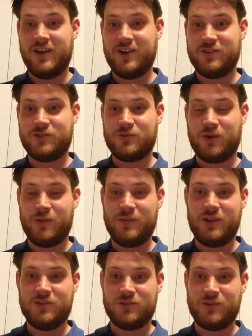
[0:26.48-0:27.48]

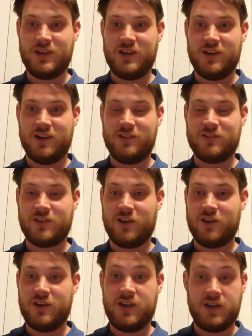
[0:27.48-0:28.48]
Swami is a really nice
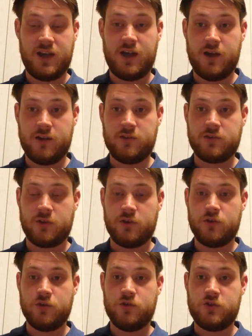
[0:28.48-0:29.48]
guy. He's got a
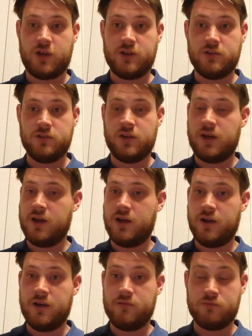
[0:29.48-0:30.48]
good channel,
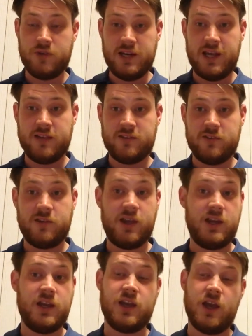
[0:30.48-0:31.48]
really
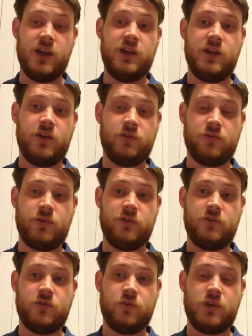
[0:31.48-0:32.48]
entertaining, and he knows what
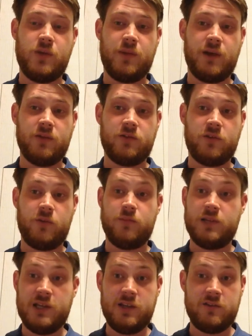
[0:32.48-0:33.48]
he's talking about. So
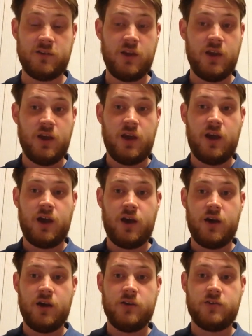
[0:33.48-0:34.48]
please
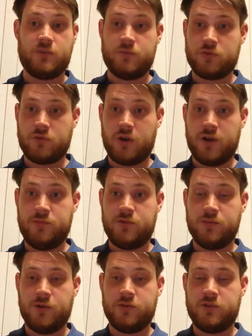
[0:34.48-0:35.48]
subscribe
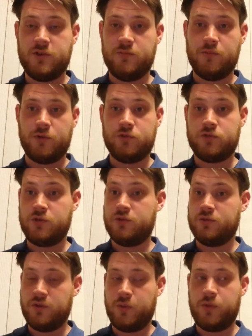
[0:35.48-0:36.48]
to Malted in
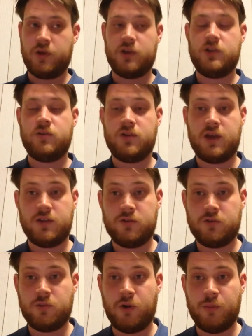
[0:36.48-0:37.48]
Montreal, and thank you again,
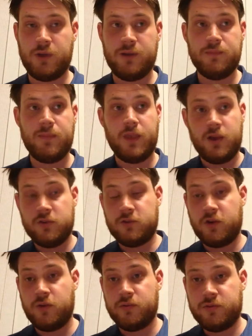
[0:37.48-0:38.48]
Swami.
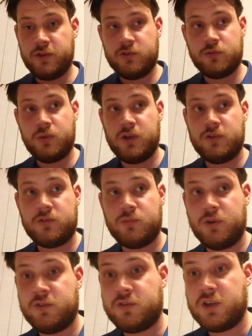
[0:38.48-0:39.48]
So this week's
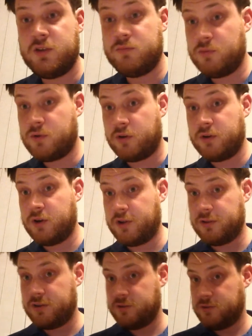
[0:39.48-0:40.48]
whisky, we've got
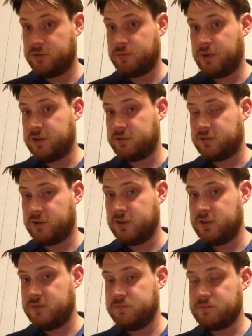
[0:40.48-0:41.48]
another
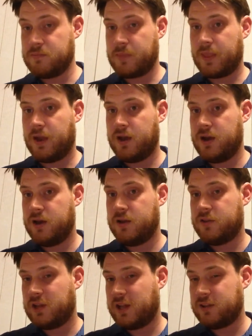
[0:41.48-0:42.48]
Speyside.
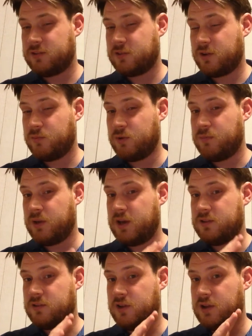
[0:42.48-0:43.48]
The last time we
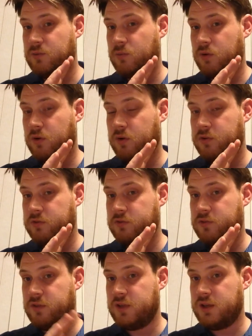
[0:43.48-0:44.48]
met, it
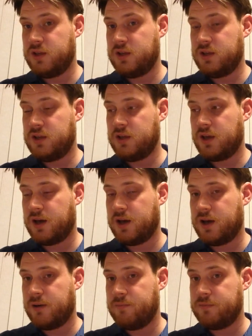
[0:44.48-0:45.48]
was the
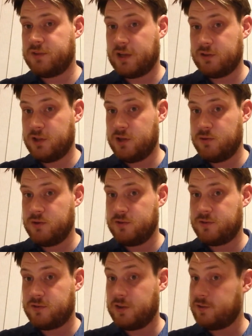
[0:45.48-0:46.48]
Dalhuan
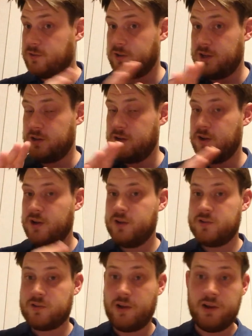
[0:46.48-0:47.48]
16,
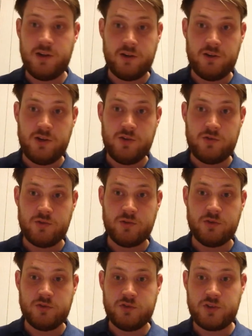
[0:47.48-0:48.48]
slightly
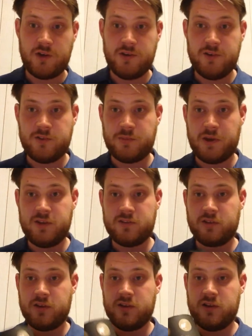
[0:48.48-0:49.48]
unusual Sherried
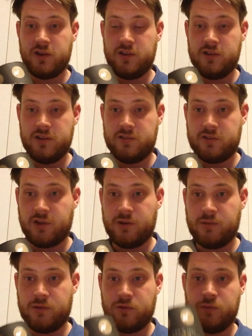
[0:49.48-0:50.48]
Speyside, and this
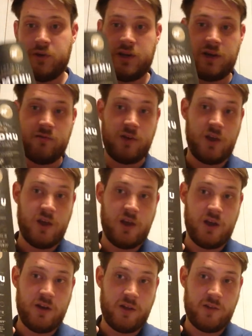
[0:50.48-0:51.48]
time I thought we'd have
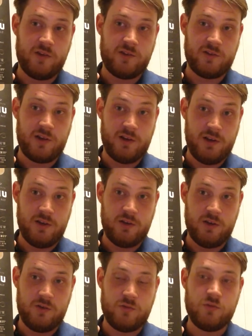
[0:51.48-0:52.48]
another slightly
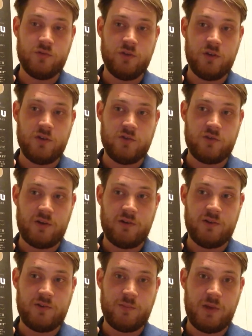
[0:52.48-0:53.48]
unusual
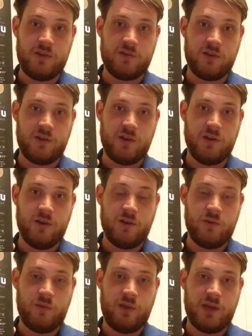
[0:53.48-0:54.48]
Sherried Speyside.
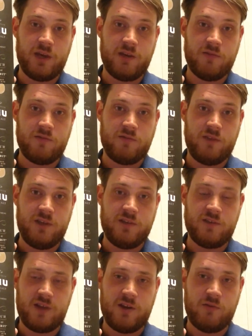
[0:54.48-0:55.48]
We have the
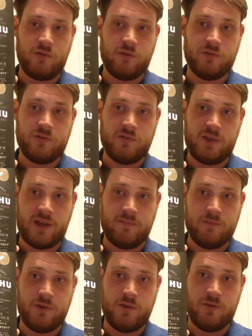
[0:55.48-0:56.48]
10-year-old
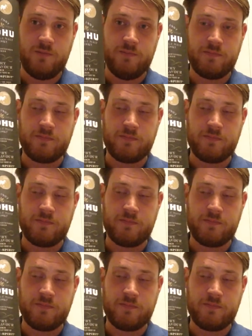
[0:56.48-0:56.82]
Tamdhu.